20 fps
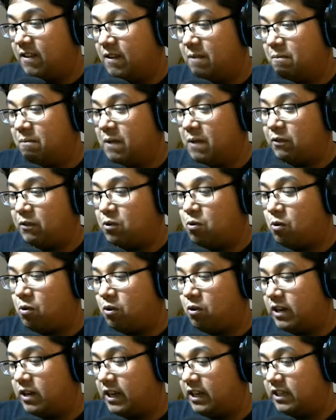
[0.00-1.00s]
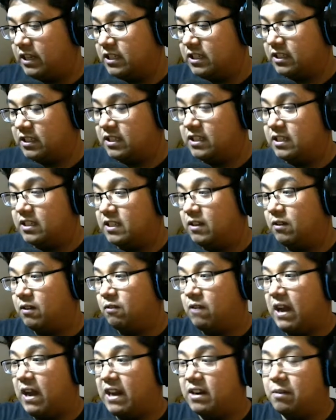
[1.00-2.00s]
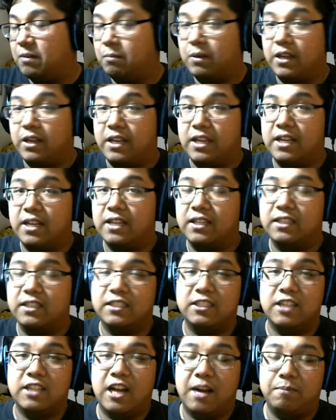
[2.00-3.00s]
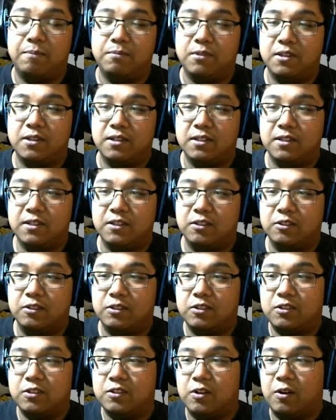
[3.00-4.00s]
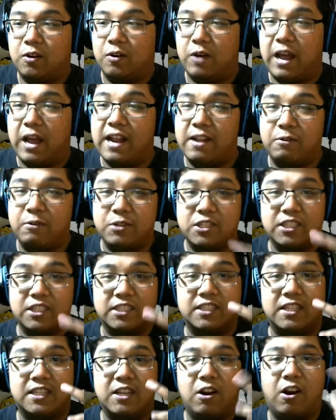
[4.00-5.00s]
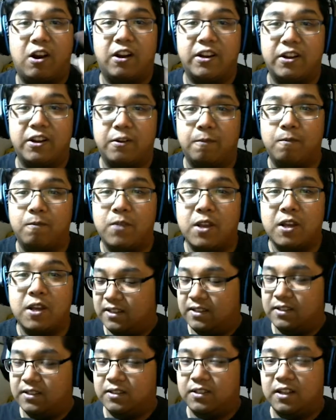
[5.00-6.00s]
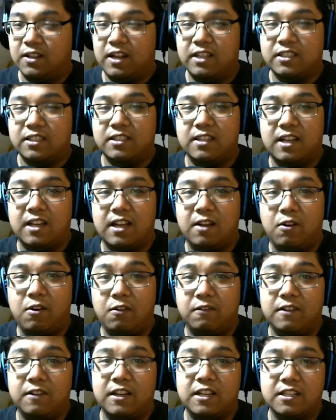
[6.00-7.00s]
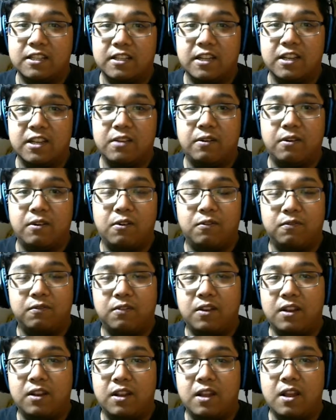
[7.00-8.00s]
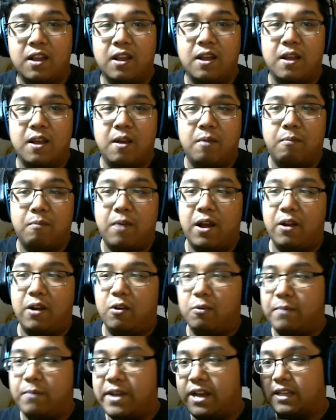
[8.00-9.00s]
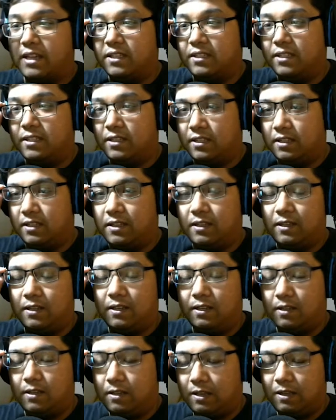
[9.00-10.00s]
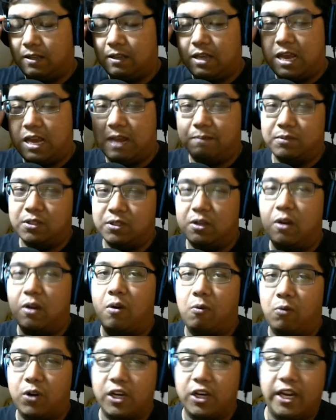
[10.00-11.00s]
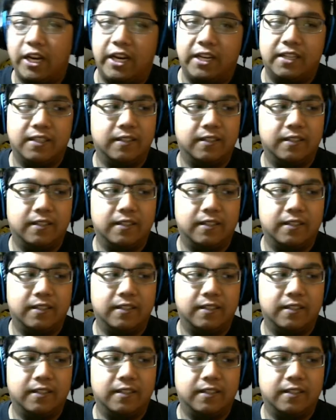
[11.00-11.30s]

my recording just randomly stopped. And it was just the audio. So let's hopefully continue and hopefully my OBS keeps working.